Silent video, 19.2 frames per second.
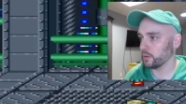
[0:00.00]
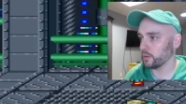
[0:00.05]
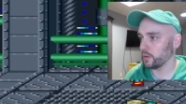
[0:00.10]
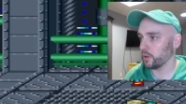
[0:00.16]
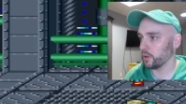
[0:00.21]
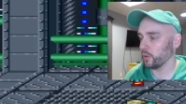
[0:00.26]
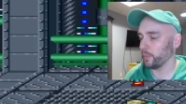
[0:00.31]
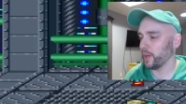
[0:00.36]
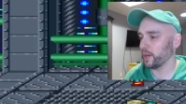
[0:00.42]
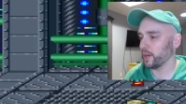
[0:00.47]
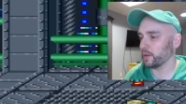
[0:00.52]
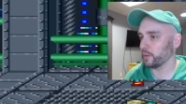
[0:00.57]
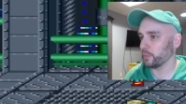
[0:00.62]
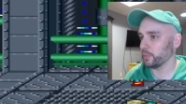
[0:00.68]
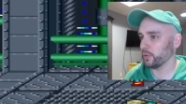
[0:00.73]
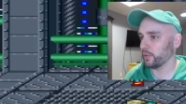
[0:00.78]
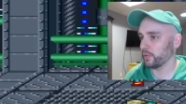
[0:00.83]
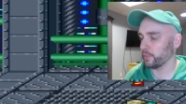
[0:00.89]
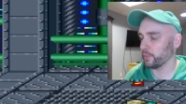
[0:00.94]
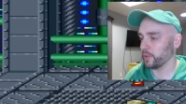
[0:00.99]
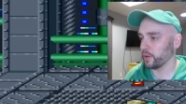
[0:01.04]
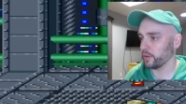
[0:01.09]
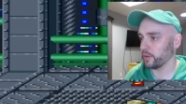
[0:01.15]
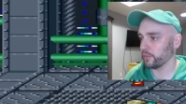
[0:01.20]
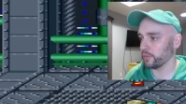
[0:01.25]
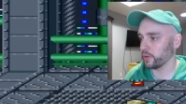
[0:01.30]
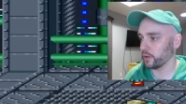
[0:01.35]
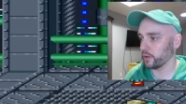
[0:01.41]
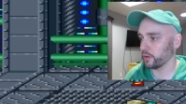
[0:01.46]
Oh, Magnet pulls him into the
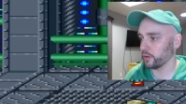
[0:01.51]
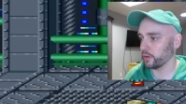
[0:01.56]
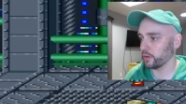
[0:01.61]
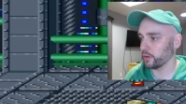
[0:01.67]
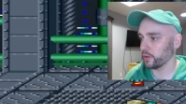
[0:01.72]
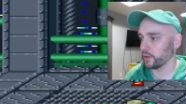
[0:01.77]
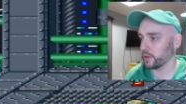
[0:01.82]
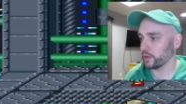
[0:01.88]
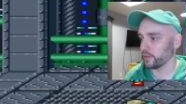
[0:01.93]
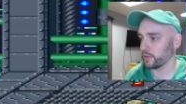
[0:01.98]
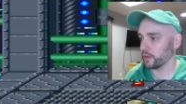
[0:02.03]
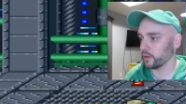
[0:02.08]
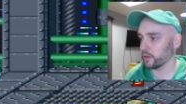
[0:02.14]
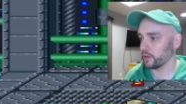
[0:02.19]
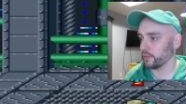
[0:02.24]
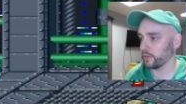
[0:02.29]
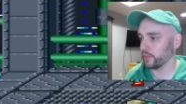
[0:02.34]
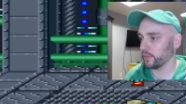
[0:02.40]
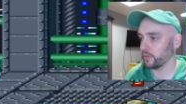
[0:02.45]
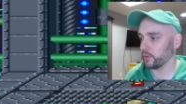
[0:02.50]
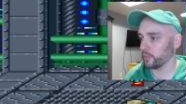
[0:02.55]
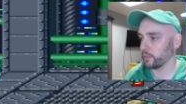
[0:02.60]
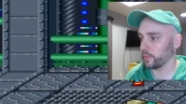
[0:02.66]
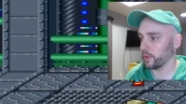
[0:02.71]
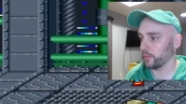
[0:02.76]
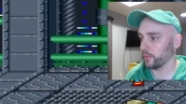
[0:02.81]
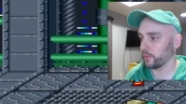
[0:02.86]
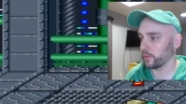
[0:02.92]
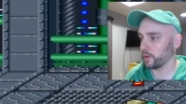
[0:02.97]
front row. I guess I could have assumed
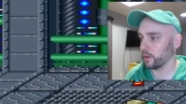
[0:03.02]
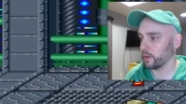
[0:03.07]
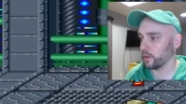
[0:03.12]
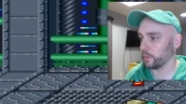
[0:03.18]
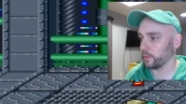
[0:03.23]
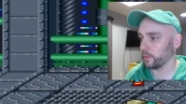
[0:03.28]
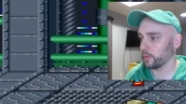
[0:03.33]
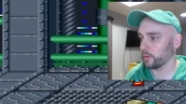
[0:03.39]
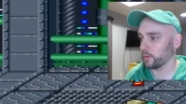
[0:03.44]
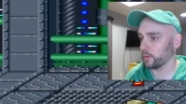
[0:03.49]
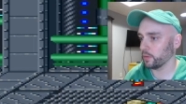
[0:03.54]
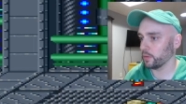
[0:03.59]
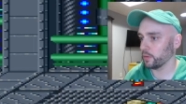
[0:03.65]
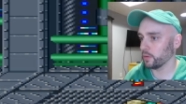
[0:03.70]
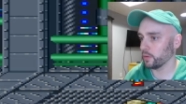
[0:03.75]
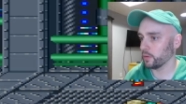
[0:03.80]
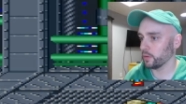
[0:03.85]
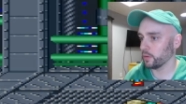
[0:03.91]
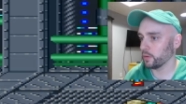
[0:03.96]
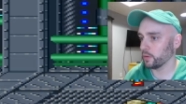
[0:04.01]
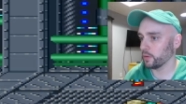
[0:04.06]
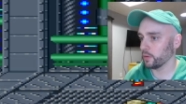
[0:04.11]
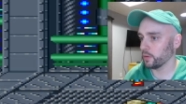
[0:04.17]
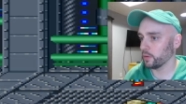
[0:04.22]
that was going to happen.